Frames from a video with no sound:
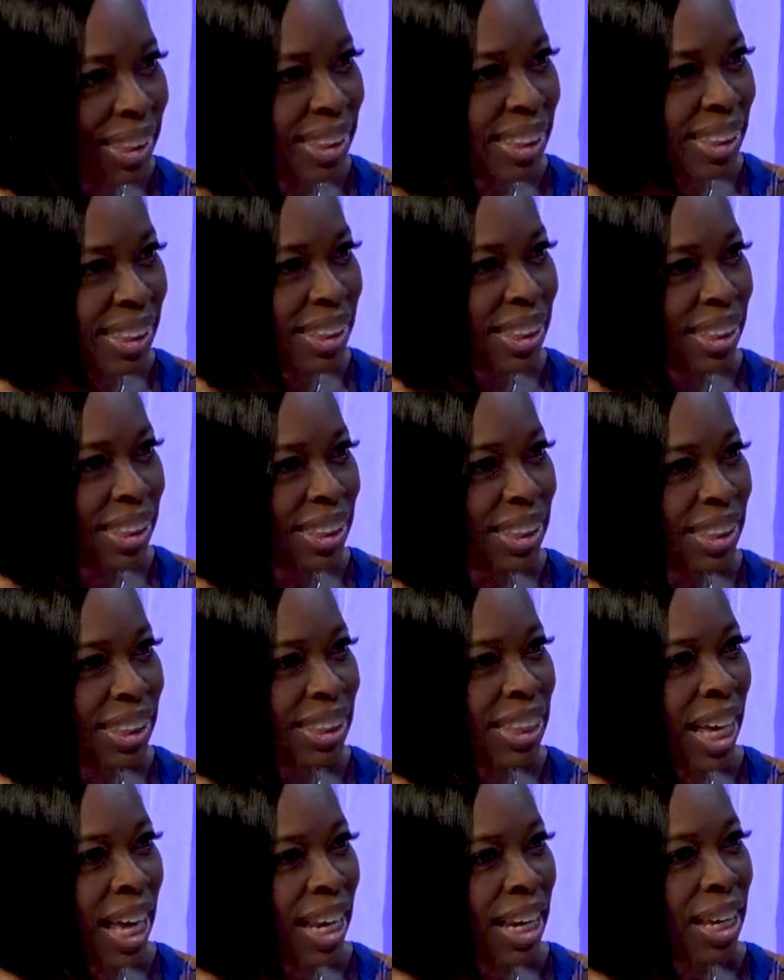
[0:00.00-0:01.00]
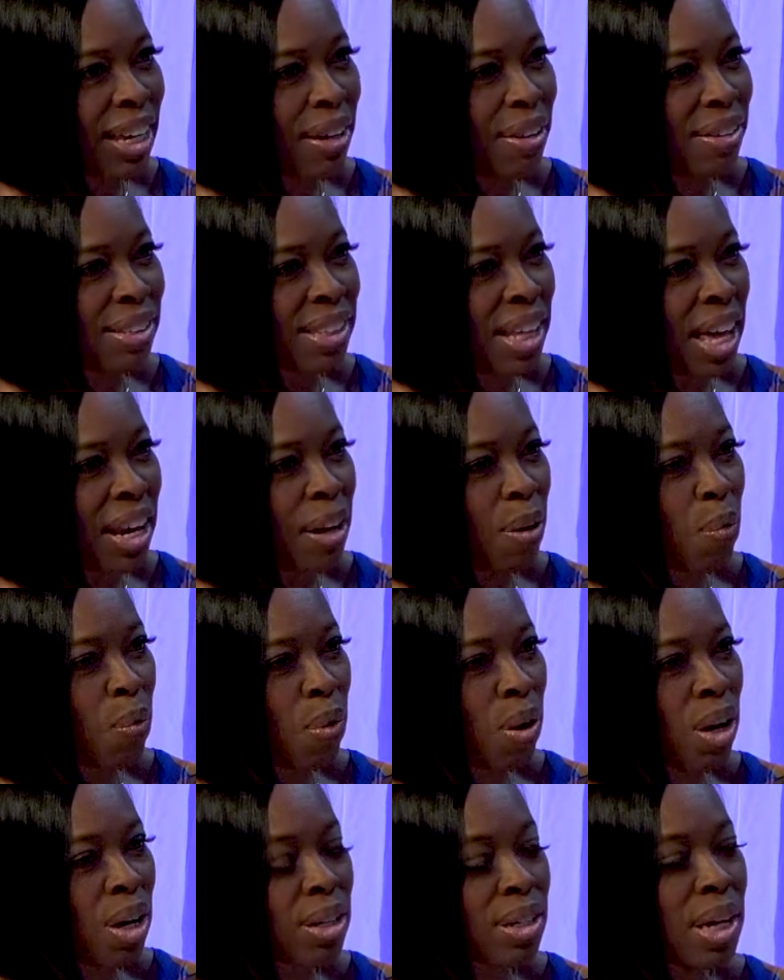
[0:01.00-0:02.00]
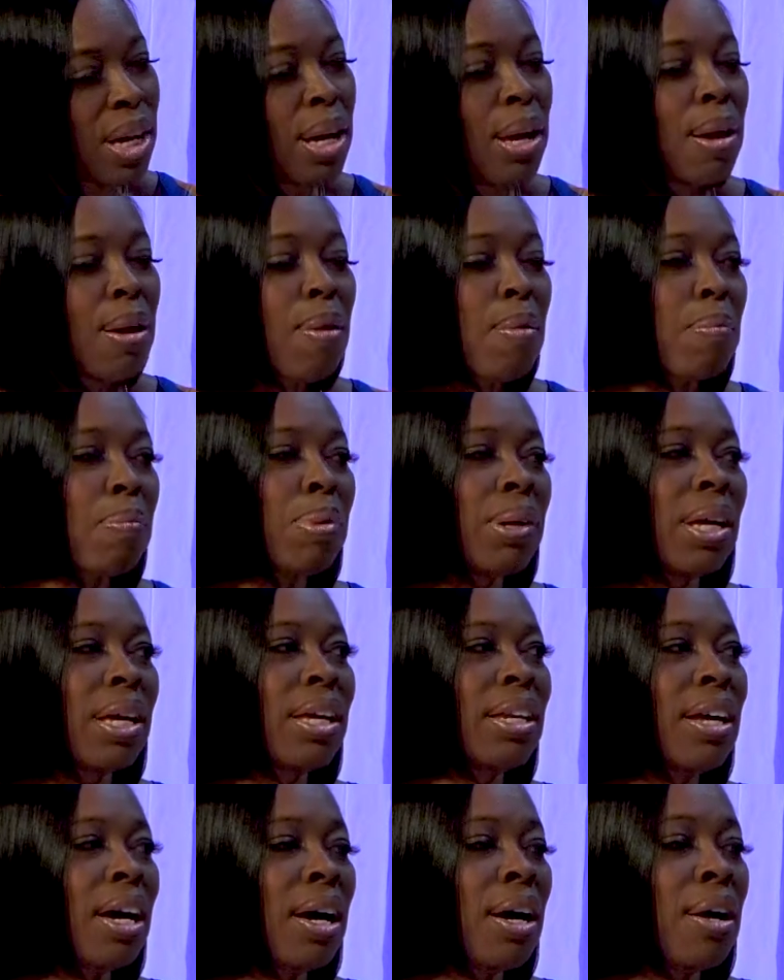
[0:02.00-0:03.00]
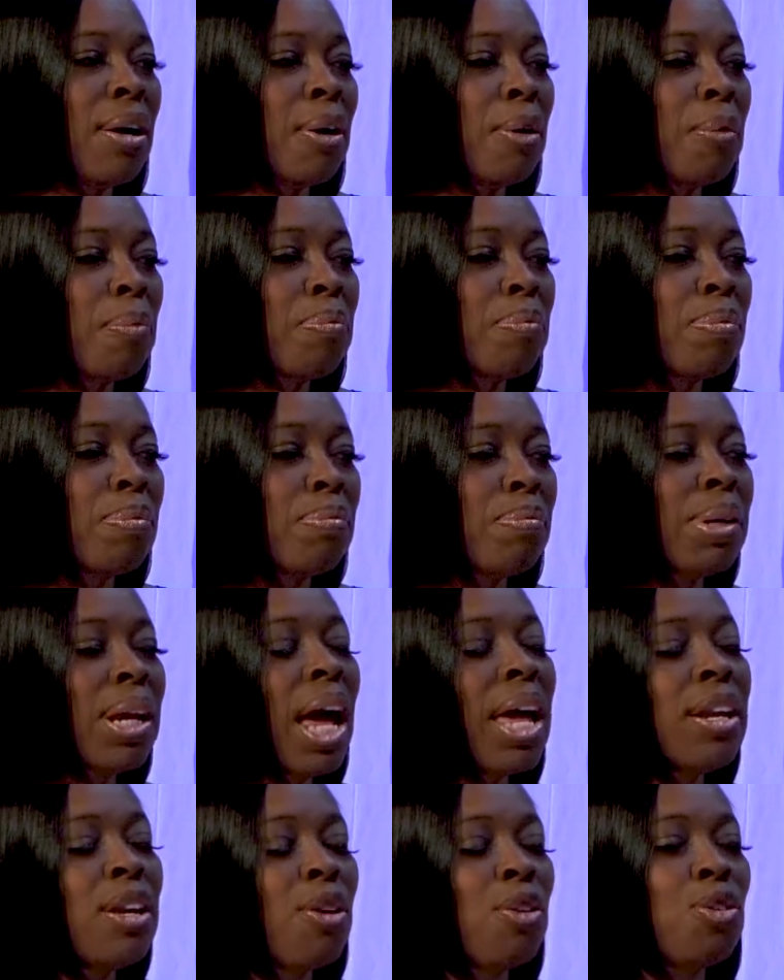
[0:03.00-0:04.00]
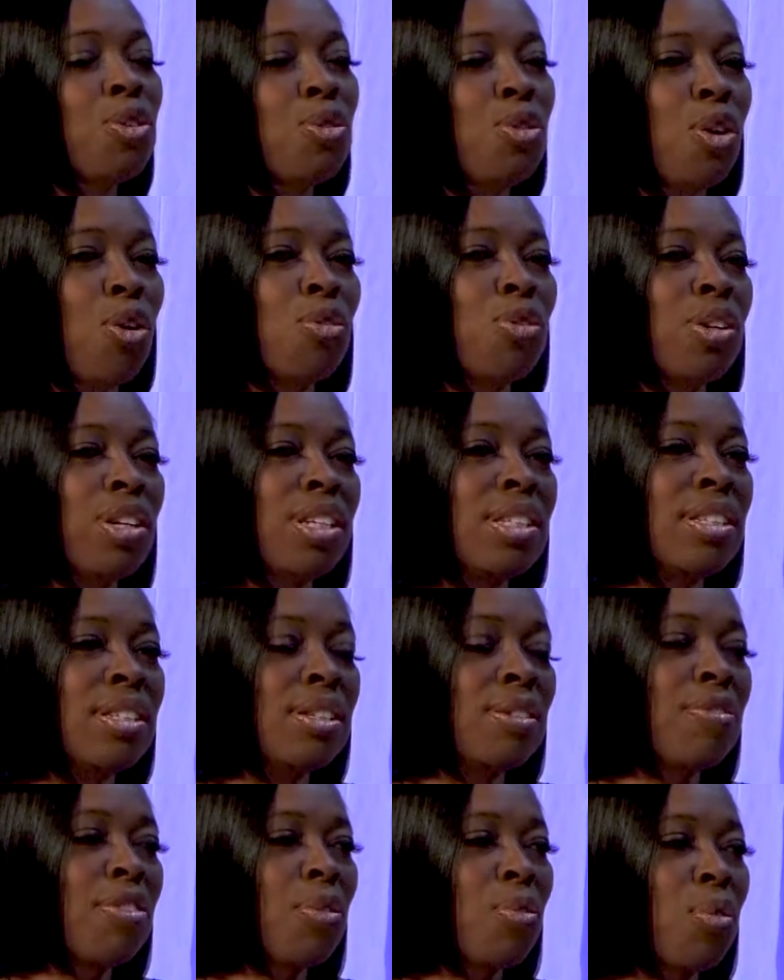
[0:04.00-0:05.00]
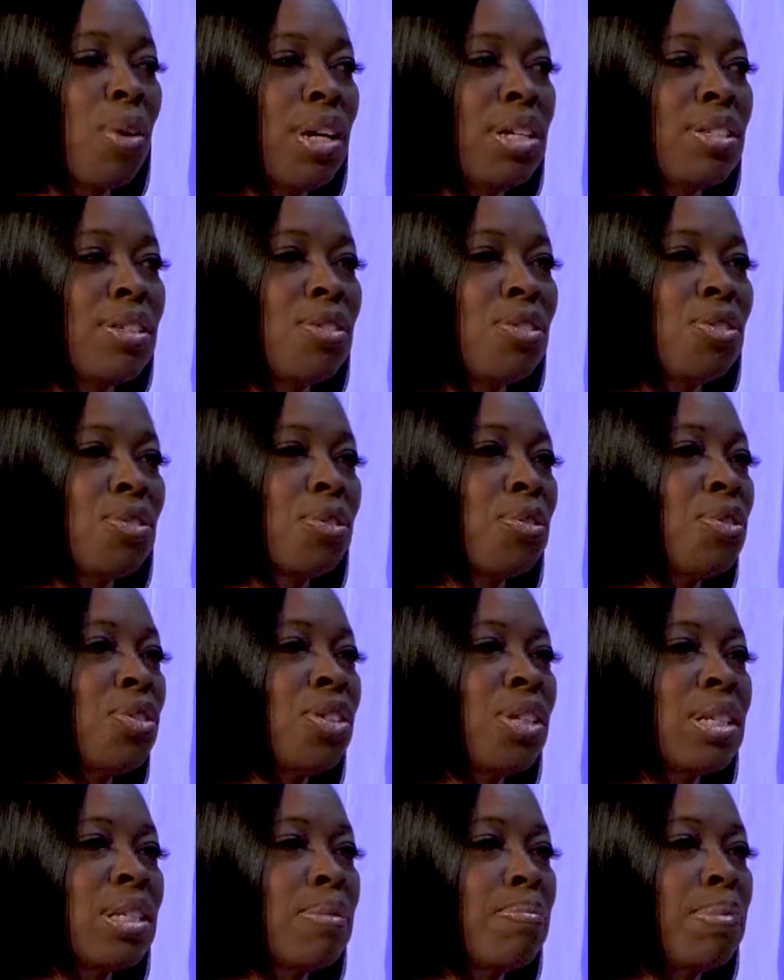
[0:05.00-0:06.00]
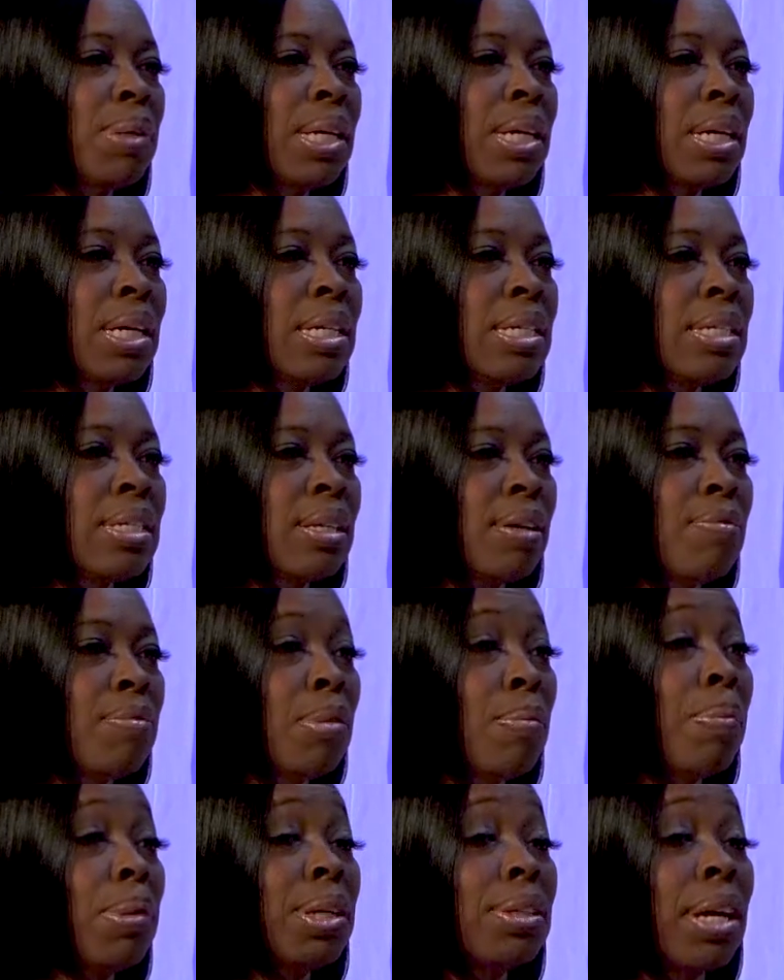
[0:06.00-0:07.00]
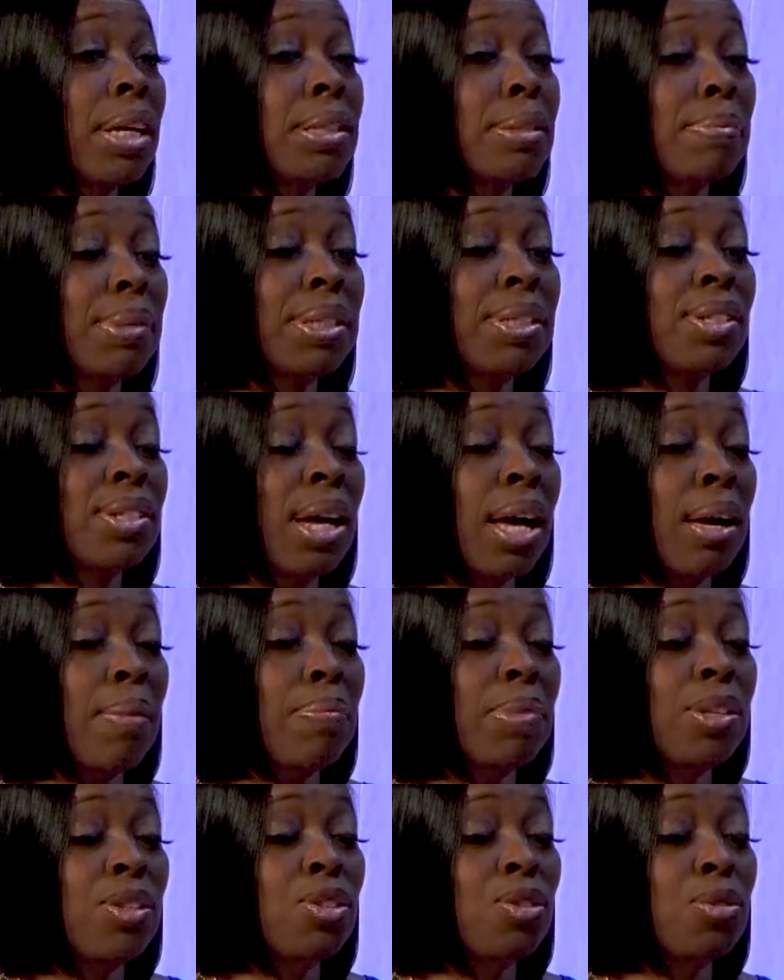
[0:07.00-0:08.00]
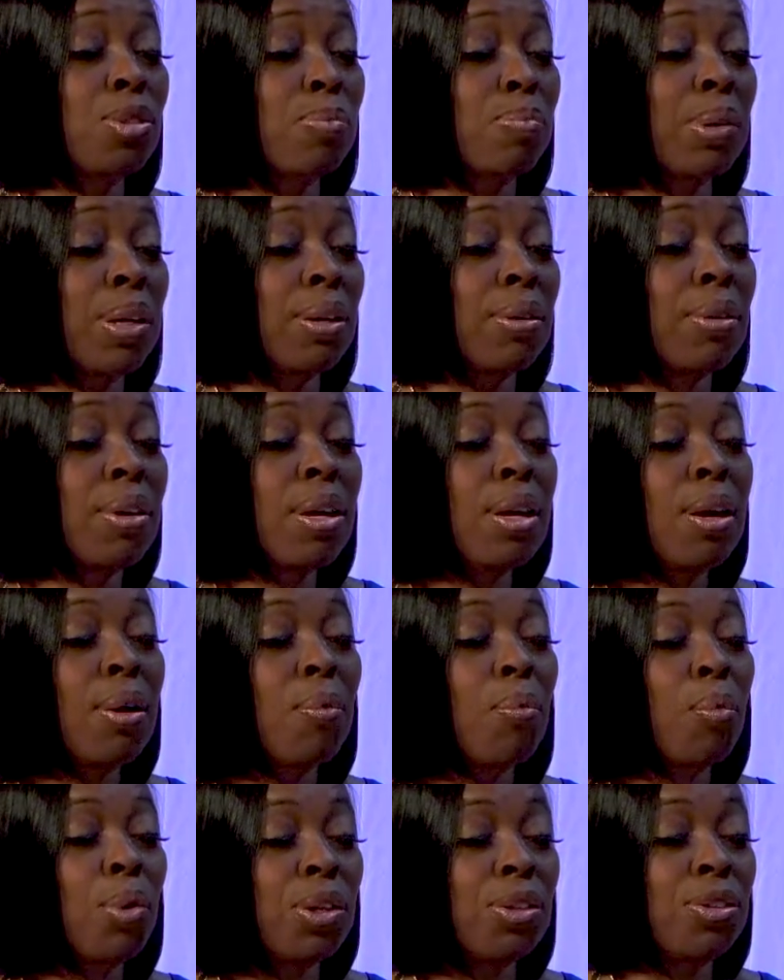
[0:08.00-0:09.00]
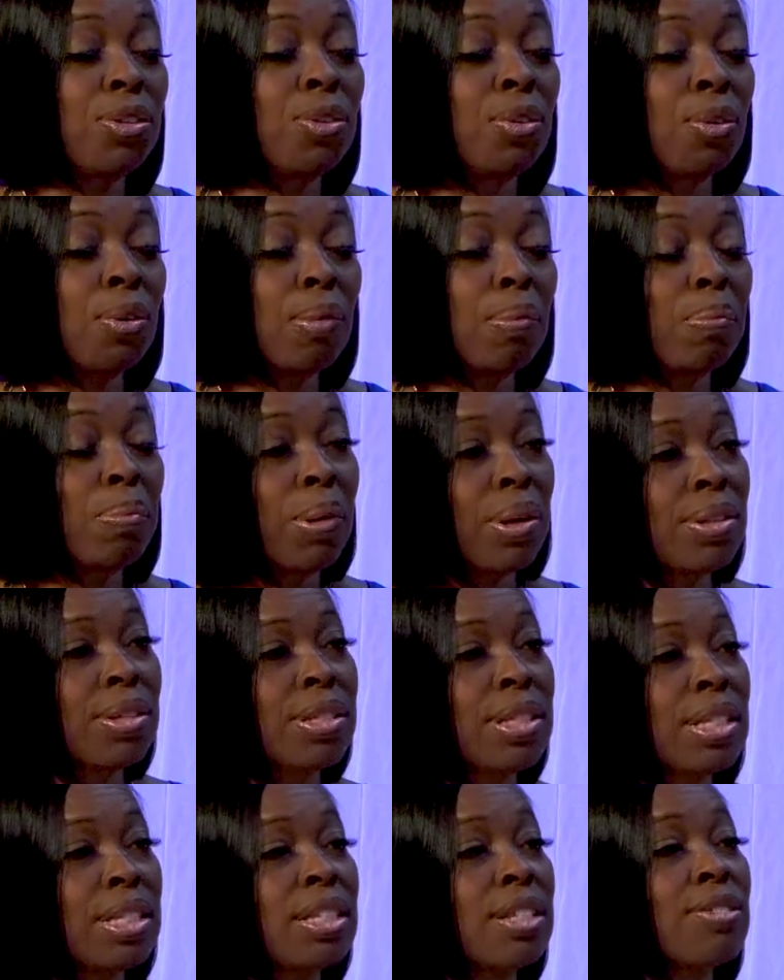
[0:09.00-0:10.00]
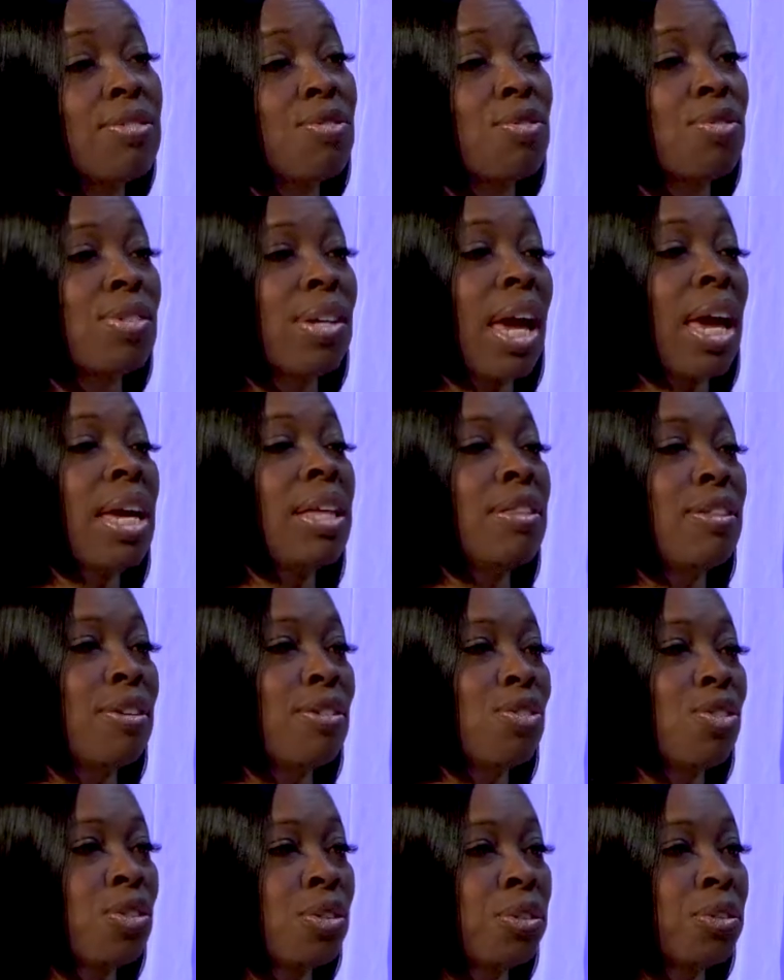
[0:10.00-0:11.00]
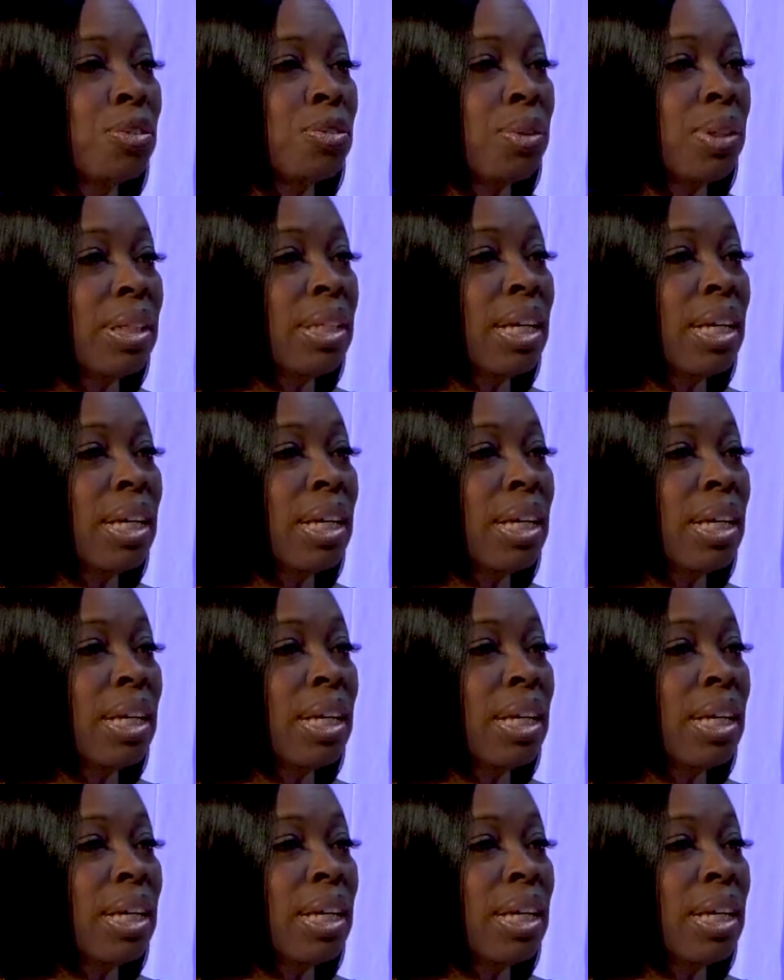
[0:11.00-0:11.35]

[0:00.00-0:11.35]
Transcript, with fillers: Yes. That it, that it worked. But um, but I know you know that it's different raising children just because of the as much time that you spend with your brothers and sisters and their children,